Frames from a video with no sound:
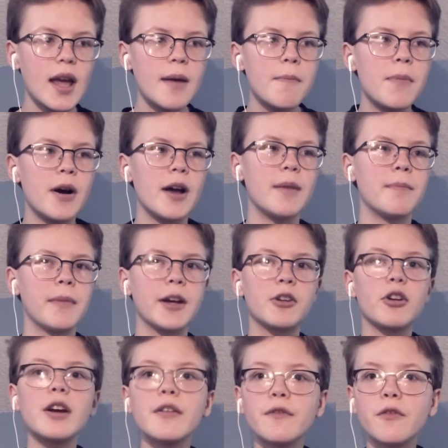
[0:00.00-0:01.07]
But my
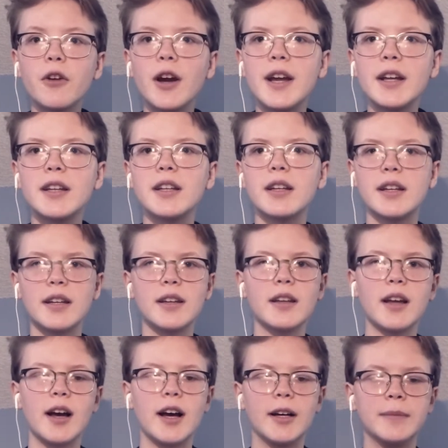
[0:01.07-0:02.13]
great friend
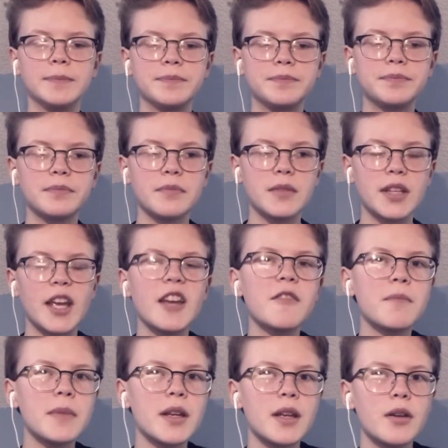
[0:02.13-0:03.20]
gave
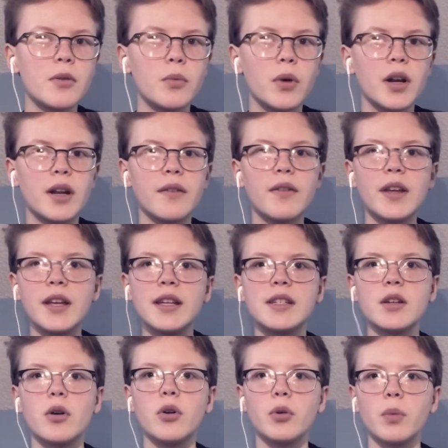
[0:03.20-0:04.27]
me one of his
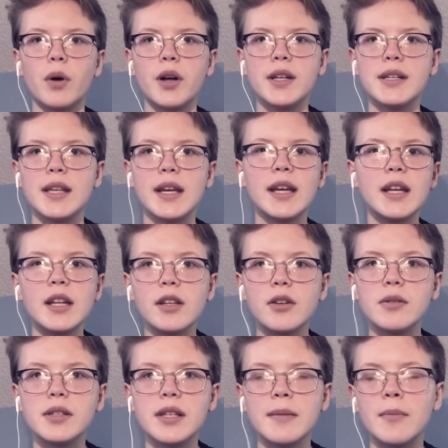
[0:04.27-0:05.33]
old ones that he didn't
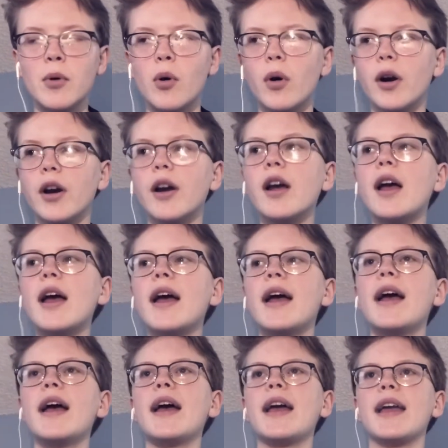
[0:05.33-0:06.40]
use anymore,
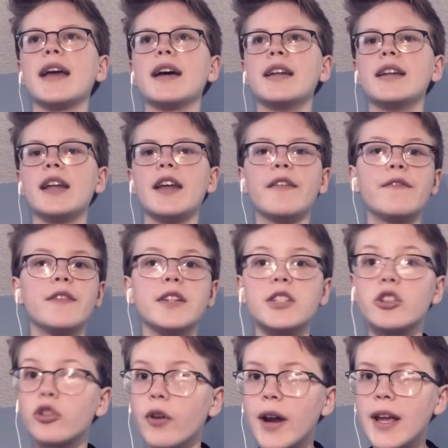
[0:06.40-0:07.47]
and it fits
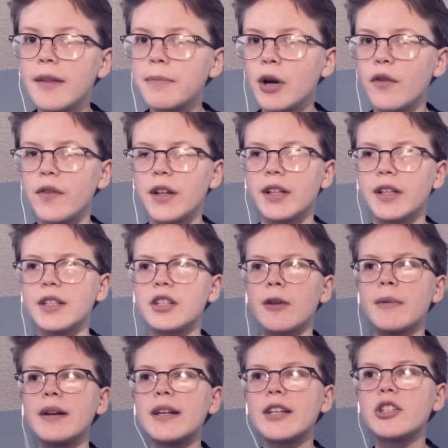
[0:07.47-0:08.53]
great perfectly. So I'm
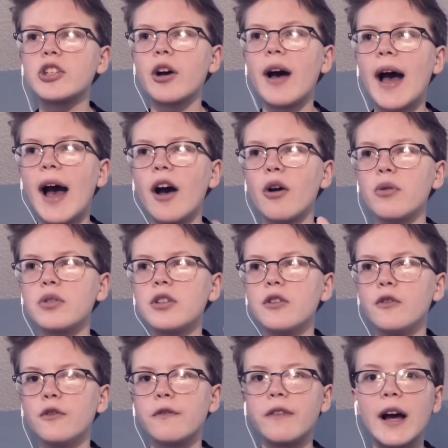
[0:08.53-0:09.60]
going to teach y'all how
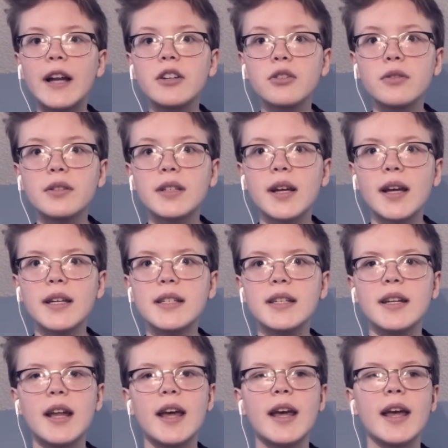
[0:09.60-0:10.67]
to find your size
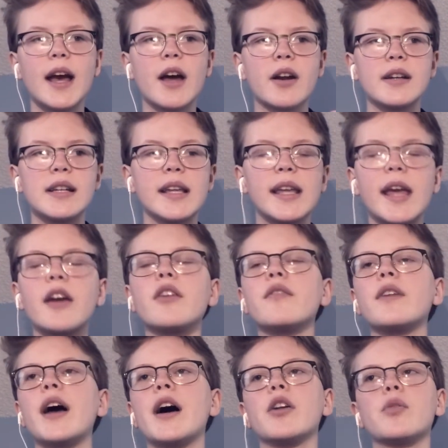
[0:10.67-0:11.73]
today, how to take care of it,
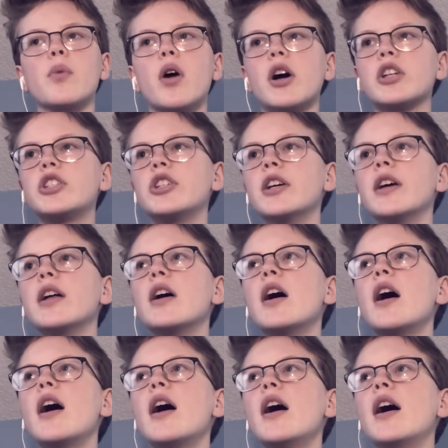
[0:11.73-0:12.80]
how to wash it,
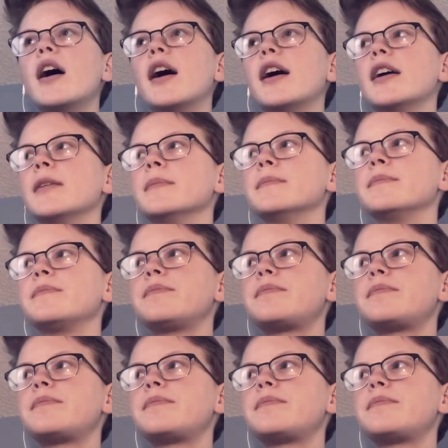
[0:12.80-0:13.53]
and